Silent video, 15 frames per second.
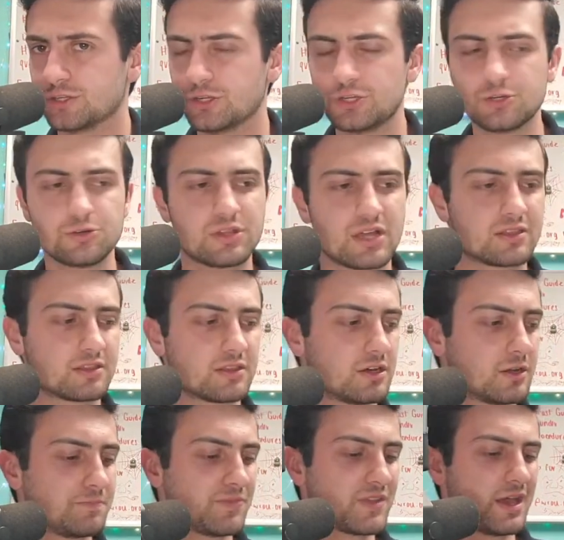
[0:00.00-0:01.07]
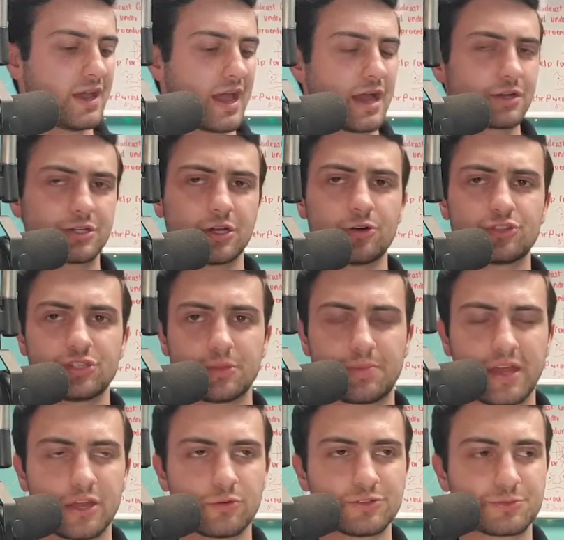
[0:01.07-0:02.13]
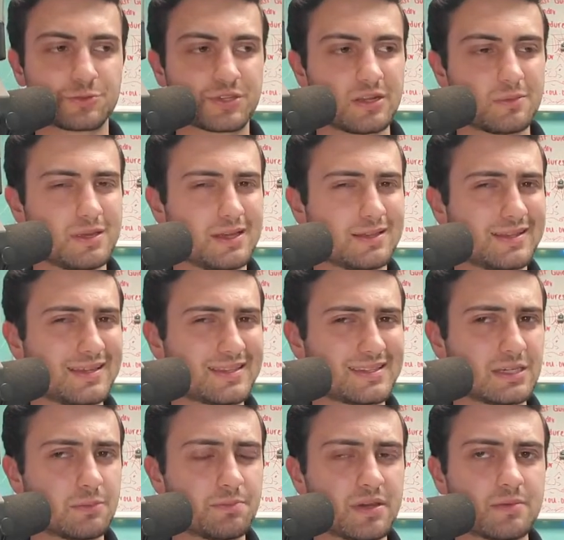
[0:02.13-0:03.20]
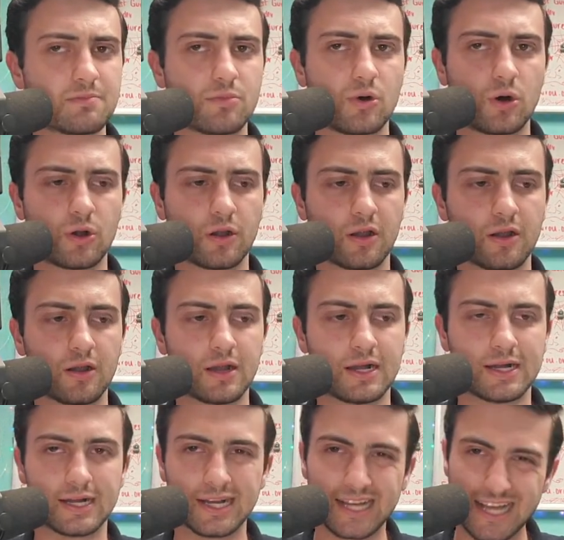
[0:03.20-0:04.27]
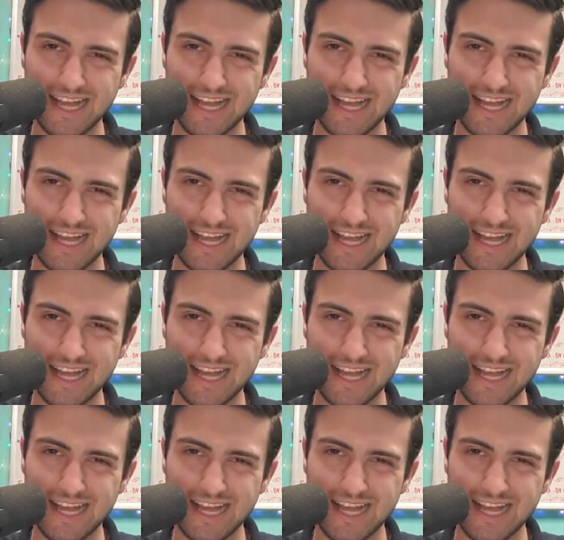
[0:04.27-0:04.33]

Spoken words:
You knew that the head coach of the Penguins was going to be a little bit more